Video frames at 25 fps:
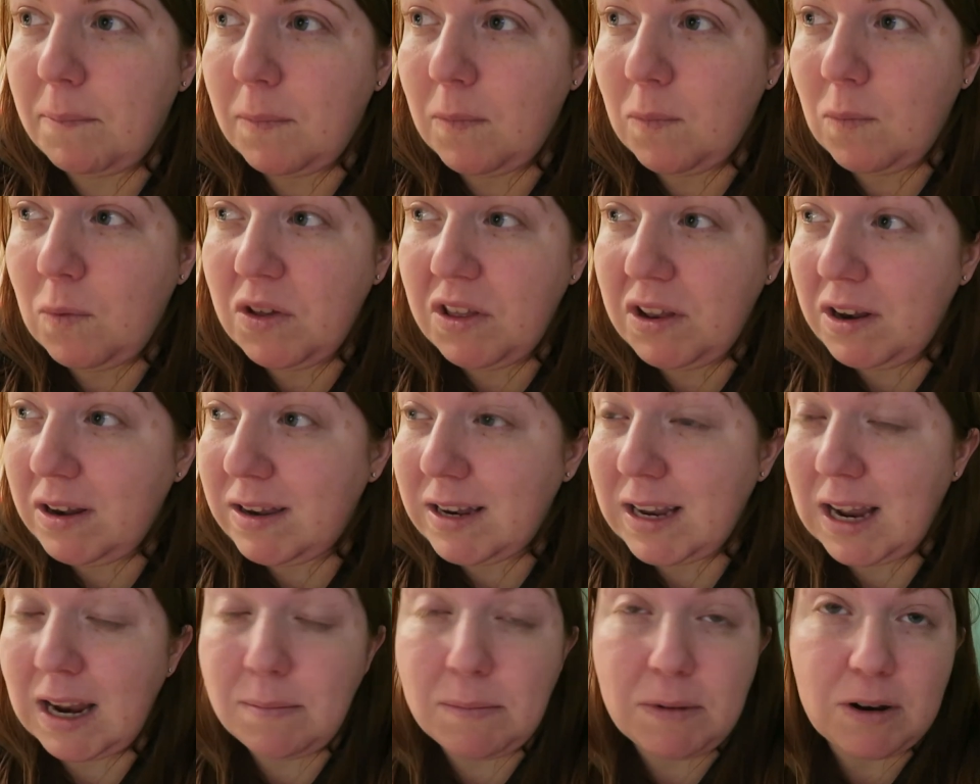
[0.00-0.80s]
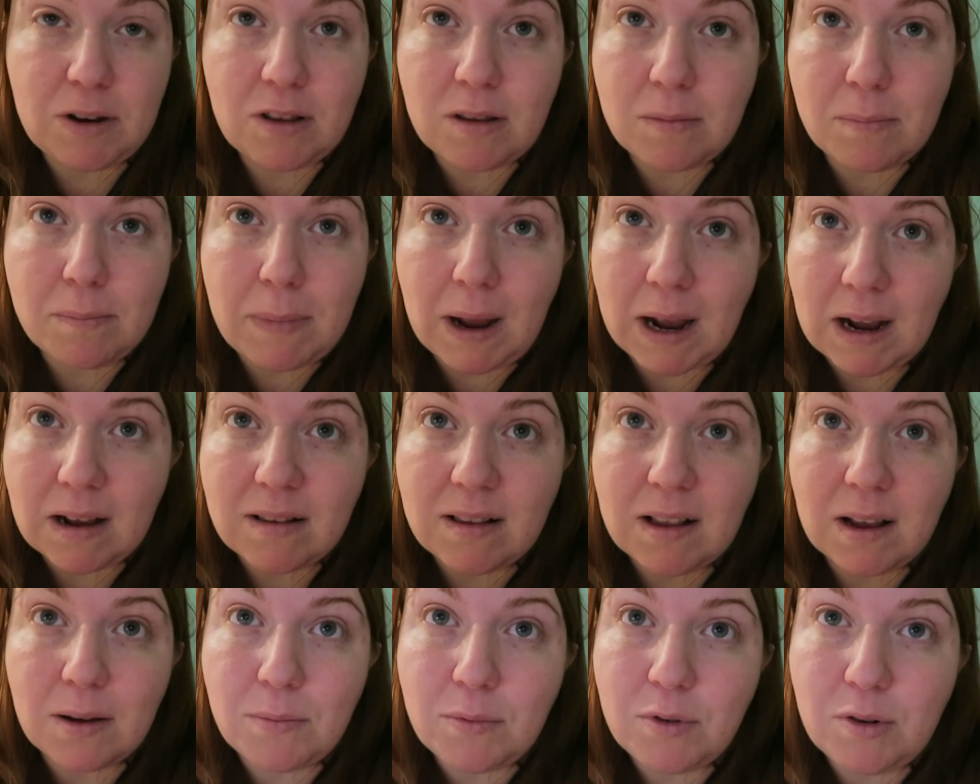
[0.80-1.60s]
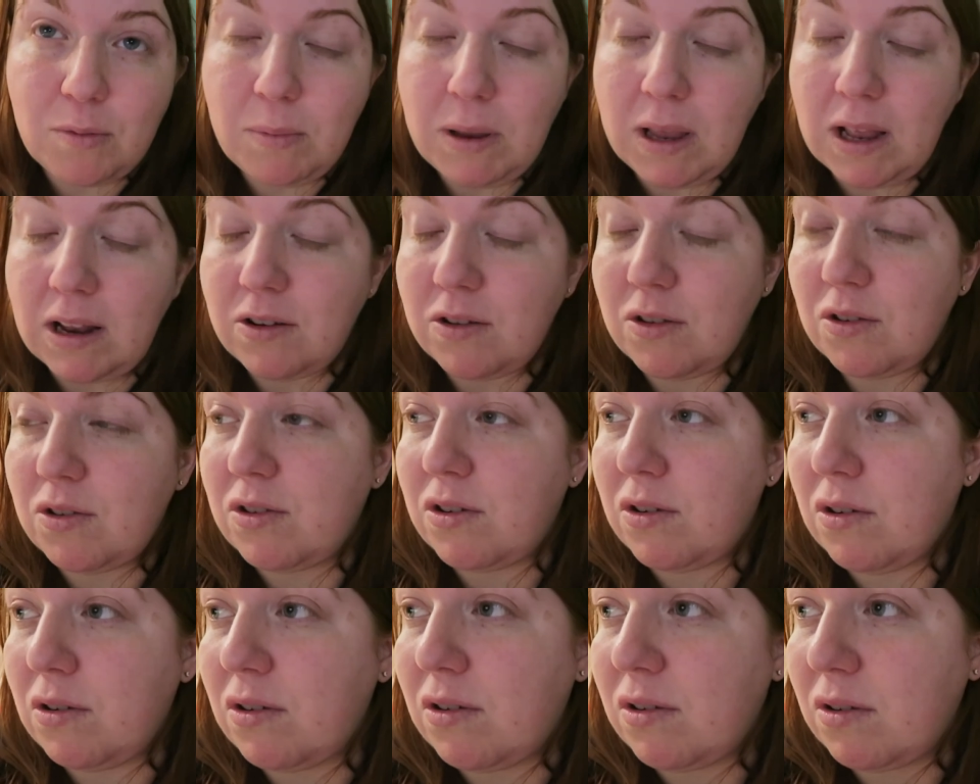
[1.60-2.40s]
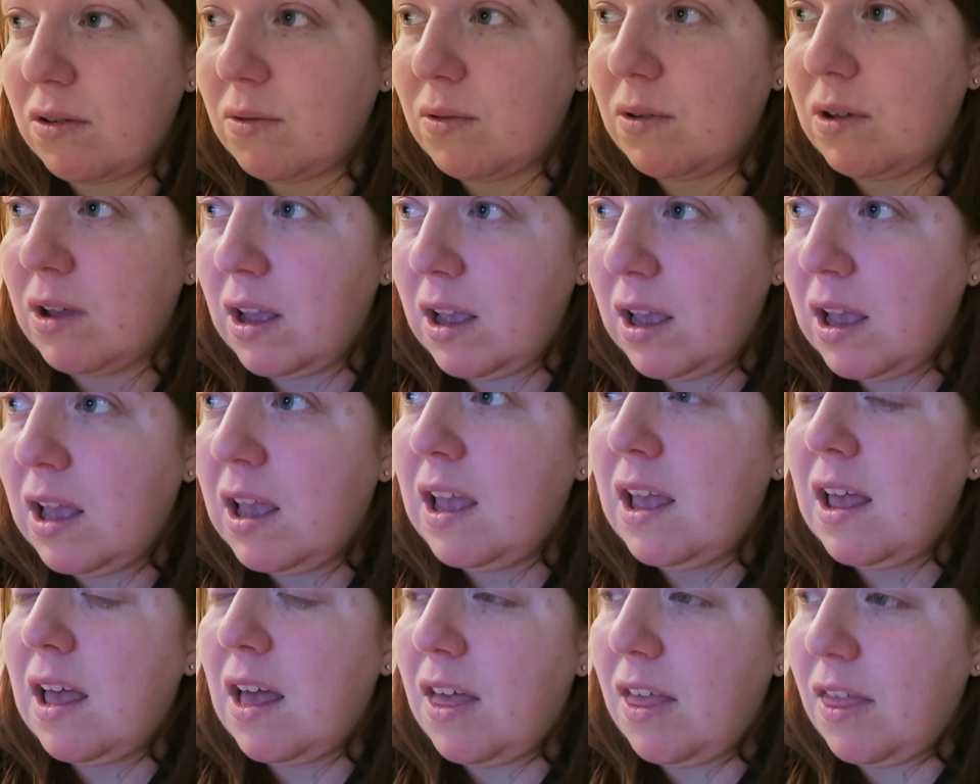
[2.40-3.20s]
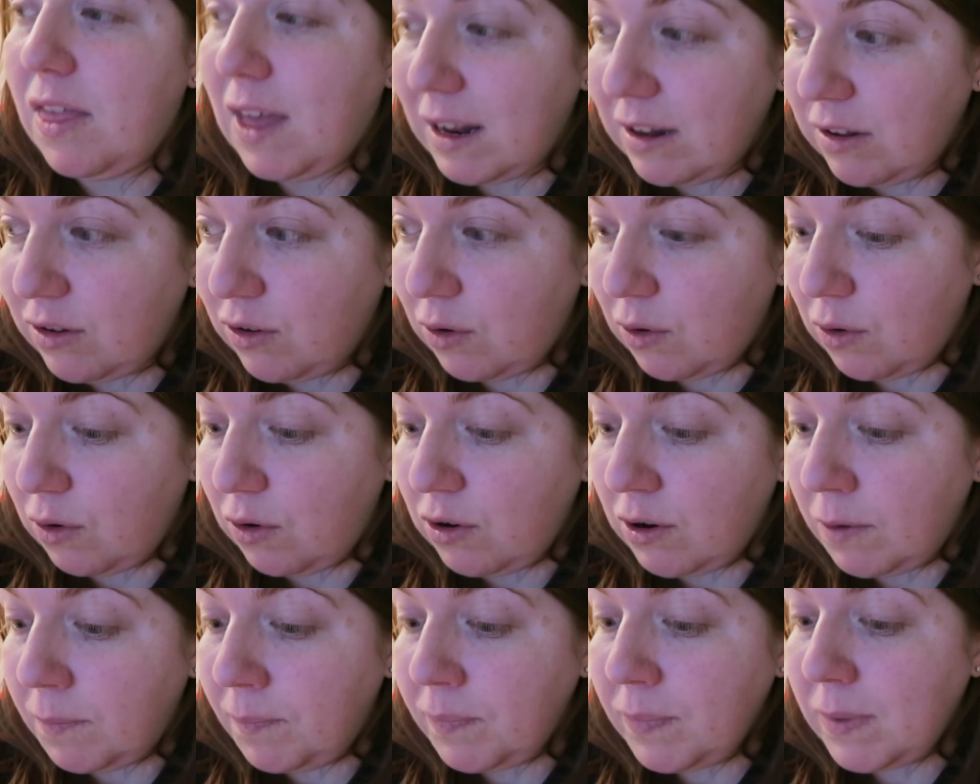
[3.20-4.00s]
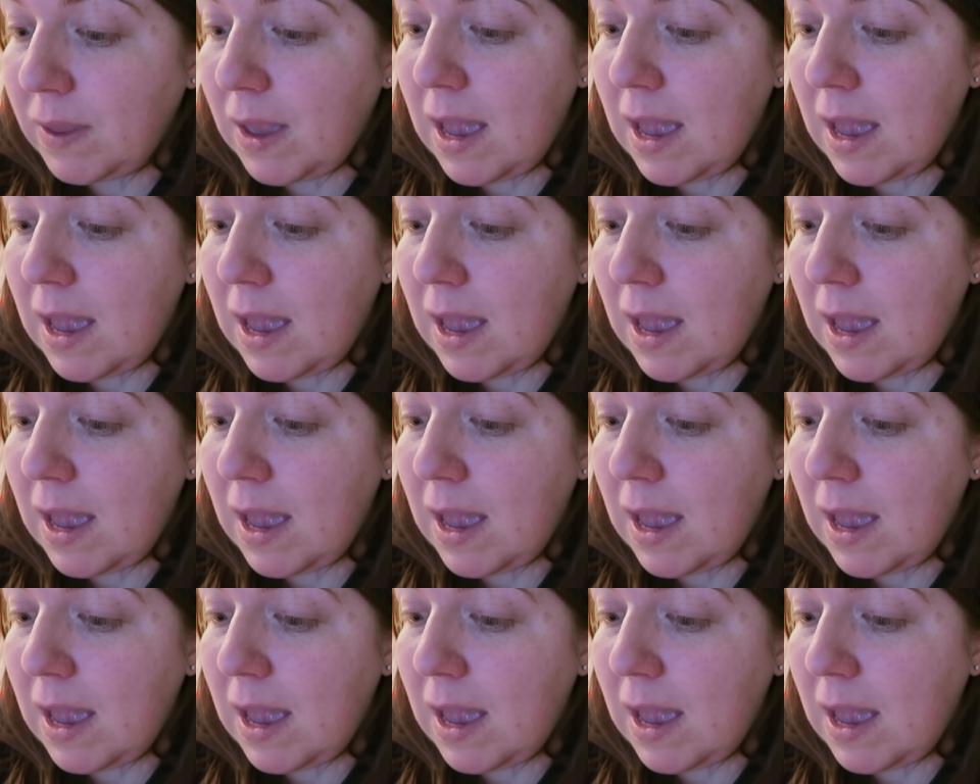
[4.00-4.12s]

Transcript: within 10 minutes max, I would be at the school. So that's good.